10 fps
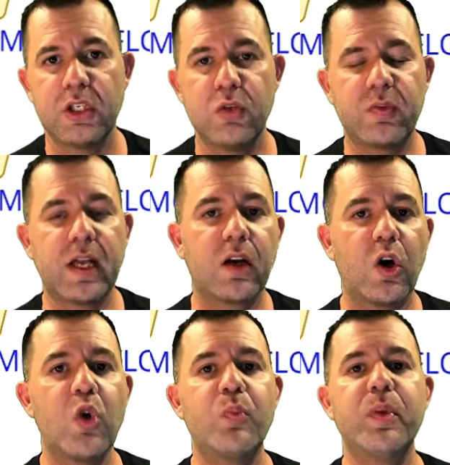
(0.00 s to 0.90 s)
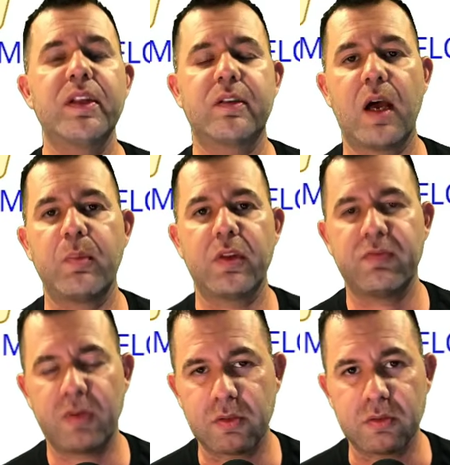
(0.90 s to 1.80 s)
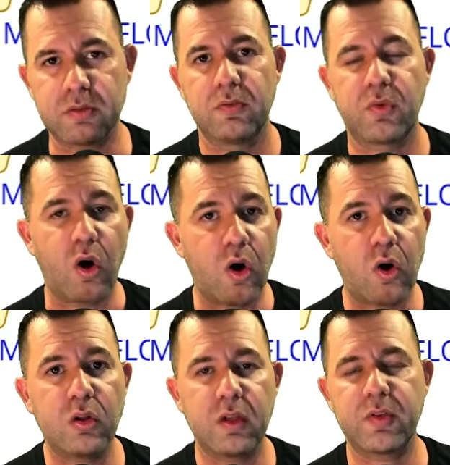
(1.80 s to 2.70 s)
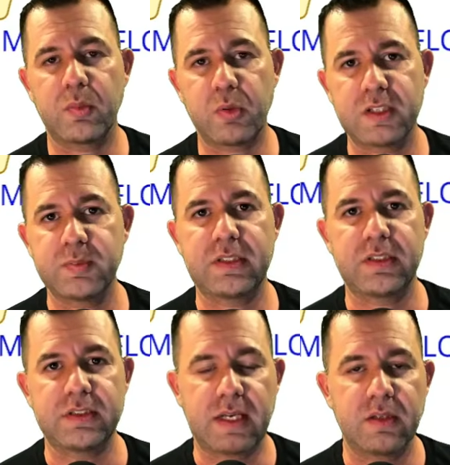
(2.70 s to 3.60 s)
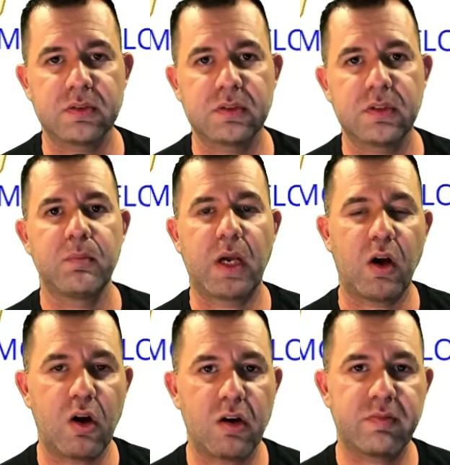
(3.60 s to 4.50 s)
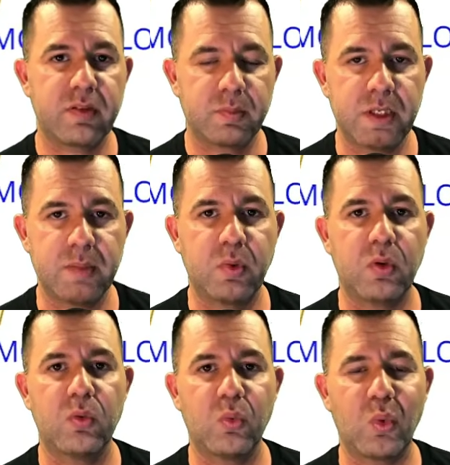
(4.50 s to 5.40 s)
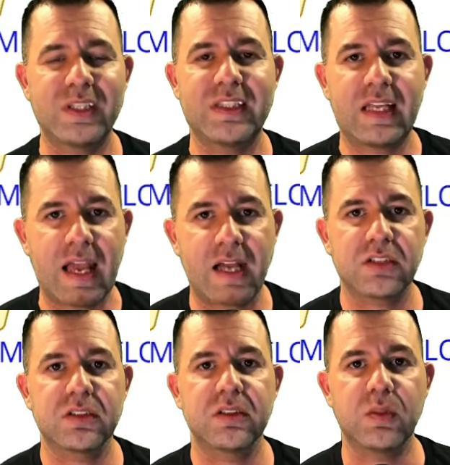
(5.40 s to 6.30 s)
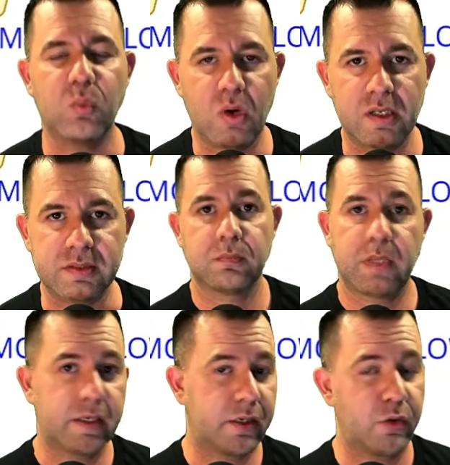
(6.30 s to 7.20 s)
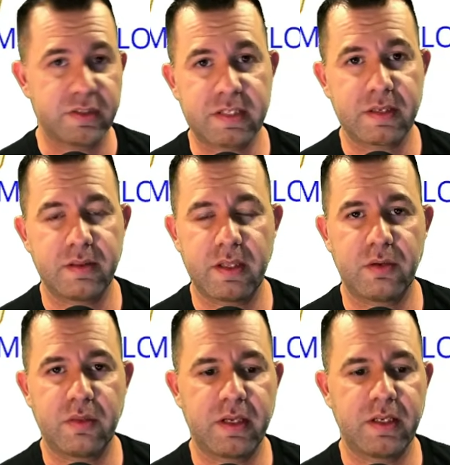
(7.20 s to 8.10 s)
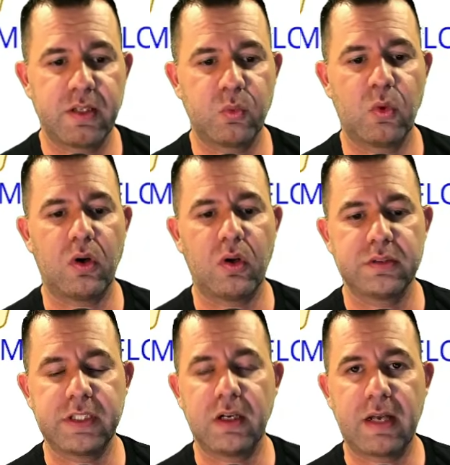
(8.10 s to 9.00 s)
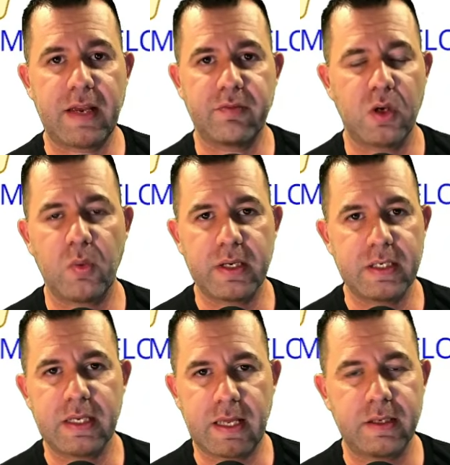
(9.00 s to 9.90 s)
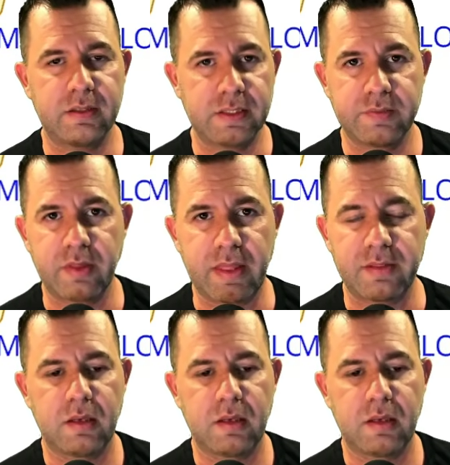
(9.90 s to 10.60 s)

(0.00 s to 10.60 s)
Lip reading: You've got to open the top of the funnel for all of your prospecting channels by offering people what they actually want. And I know the second thing you're thinking is, well, Jared, I have no idea how to deliver that.